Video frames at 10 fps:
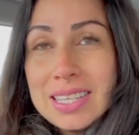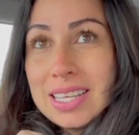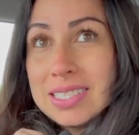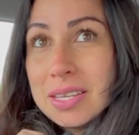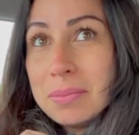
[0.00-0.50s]

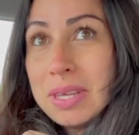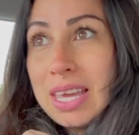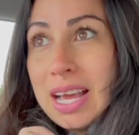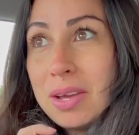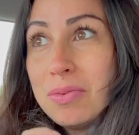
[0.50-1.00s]
That's
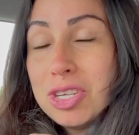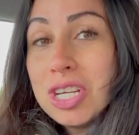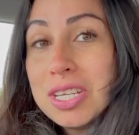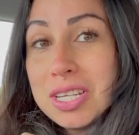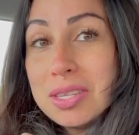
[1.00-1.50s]
something I
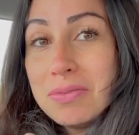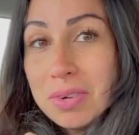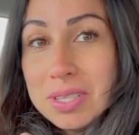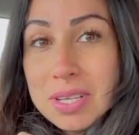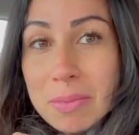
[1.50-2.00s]
wish I did the
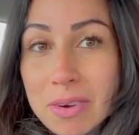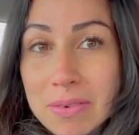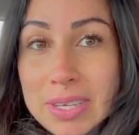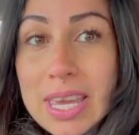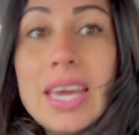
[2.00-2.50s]
first time
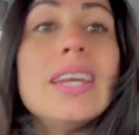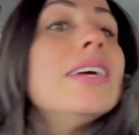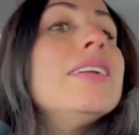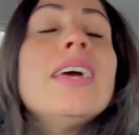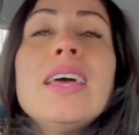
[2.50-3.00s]
around
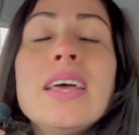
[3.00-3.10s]
Kaiden.